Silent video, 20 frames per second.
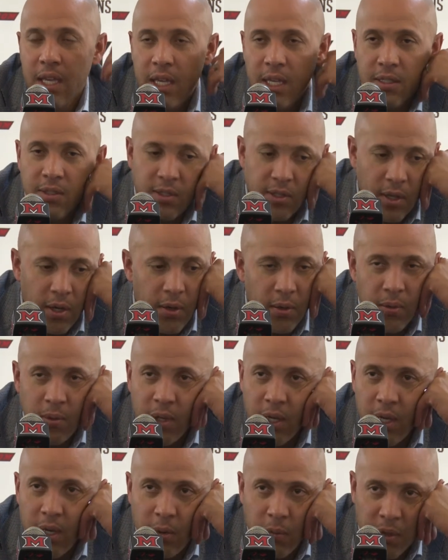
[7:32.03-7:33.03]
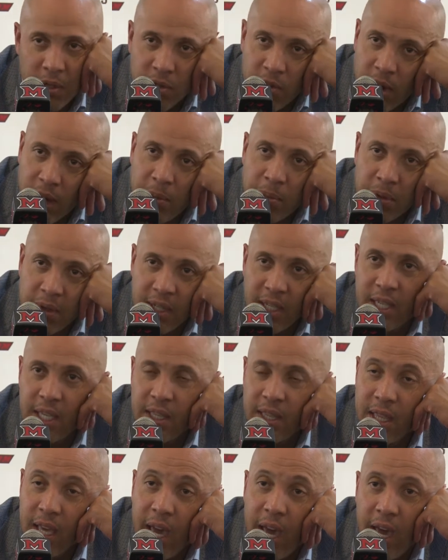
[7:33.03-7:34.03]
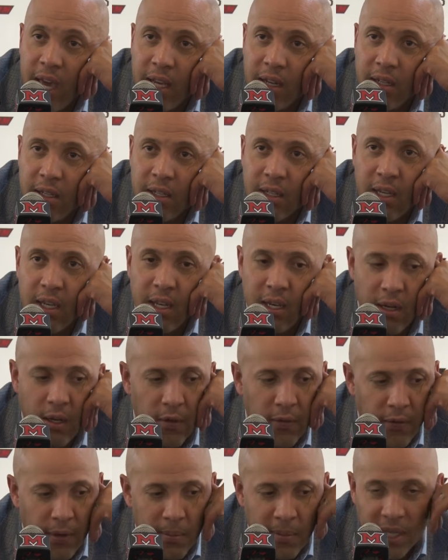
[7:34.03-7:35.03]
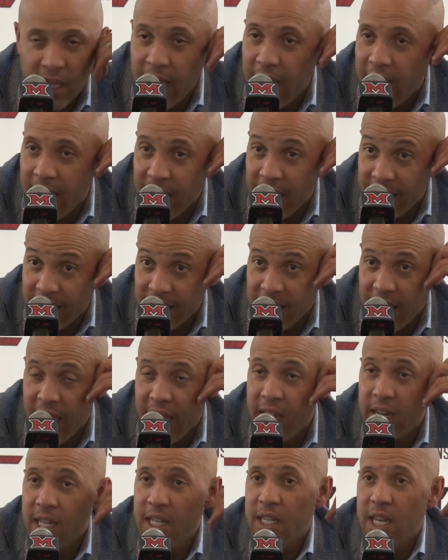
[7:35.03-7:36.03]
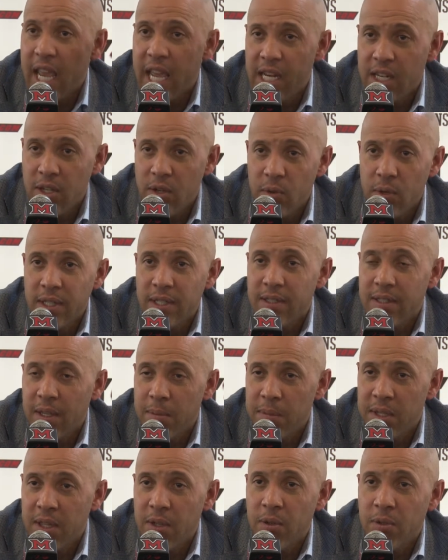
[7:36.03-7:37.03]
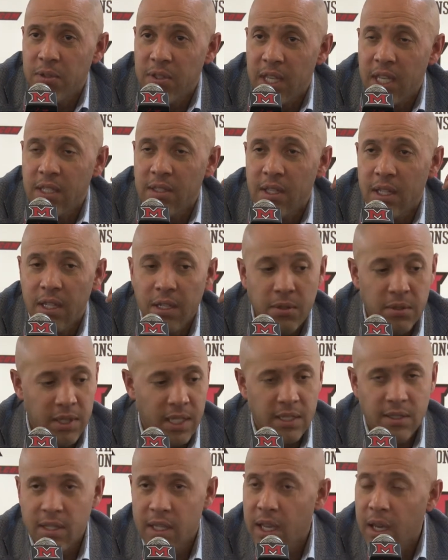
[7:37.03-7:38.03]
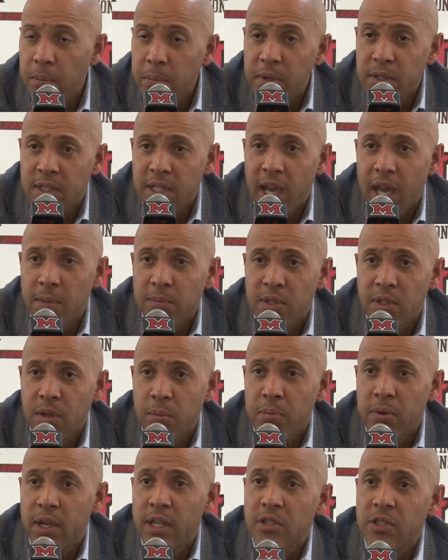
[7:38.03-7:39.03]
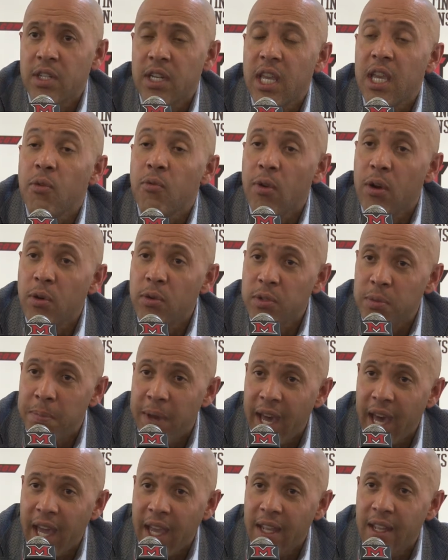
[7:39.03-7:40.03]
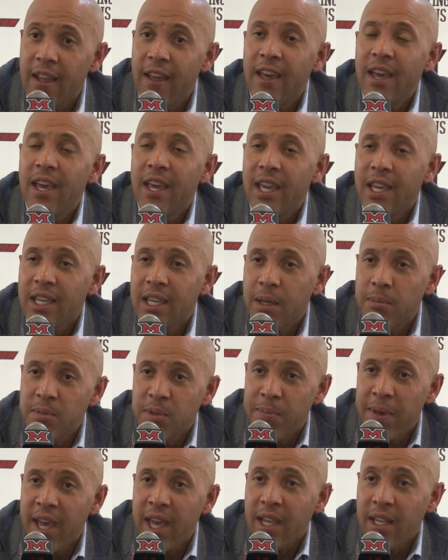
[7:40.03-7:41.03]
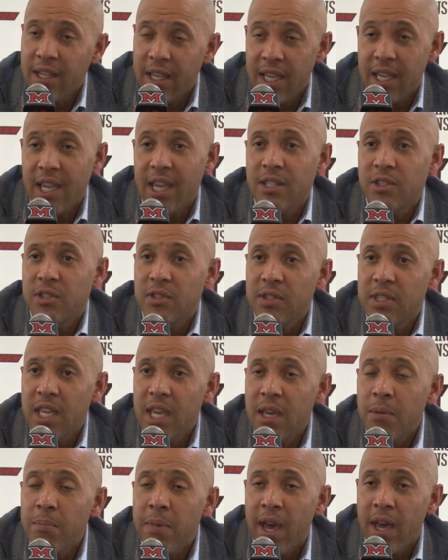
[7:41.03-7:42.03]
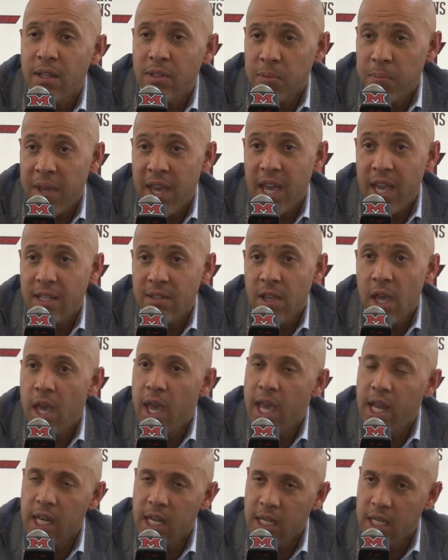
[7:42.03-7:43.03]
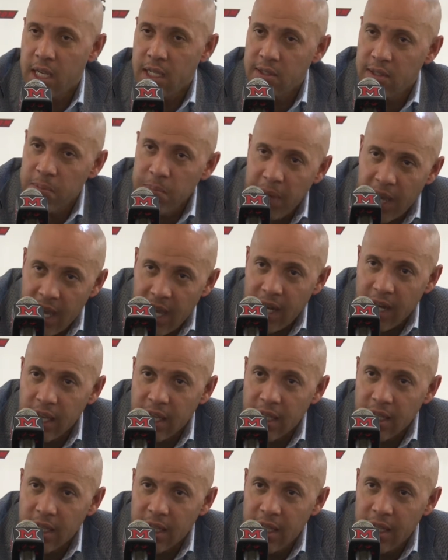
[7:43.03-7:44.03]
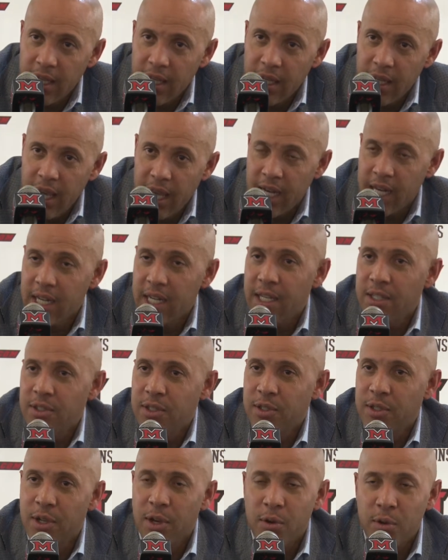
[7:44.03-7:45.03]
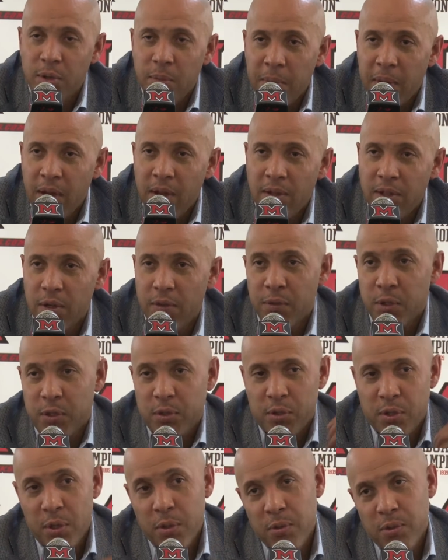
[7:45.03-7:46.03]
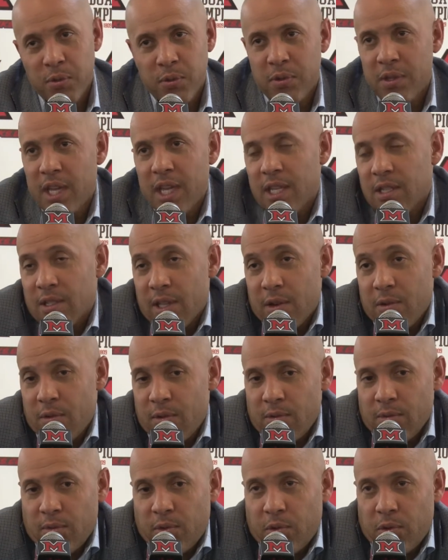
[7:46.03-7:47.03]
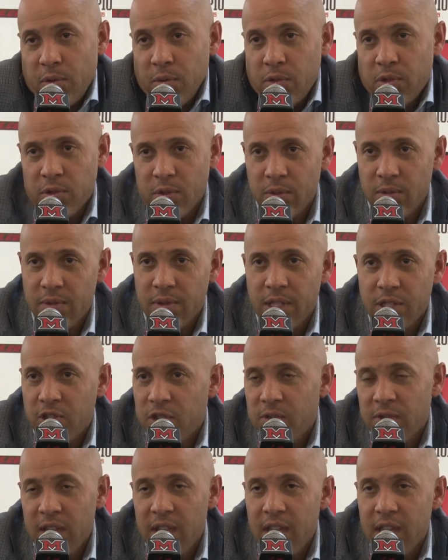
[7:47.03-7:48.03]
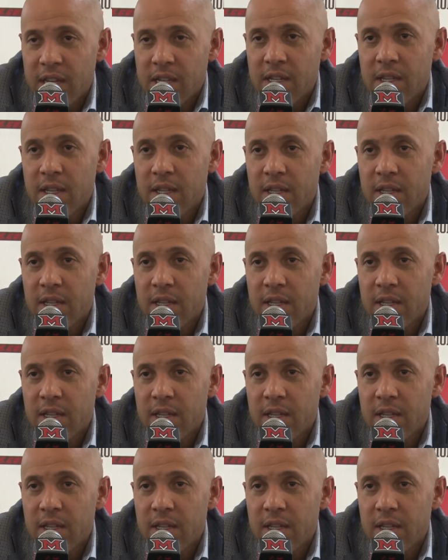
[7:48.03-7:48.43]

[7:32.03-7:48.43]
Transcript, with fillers: And so when you're able to get that, you know, from a guy like that and, and doing some of those things, the little things, a couple of times they're pressing, he rolls back, he comes back, he catches the inbounds pass, and he doesn't panic and he doesn't turn the ball over. So those are things that are crucial that you need.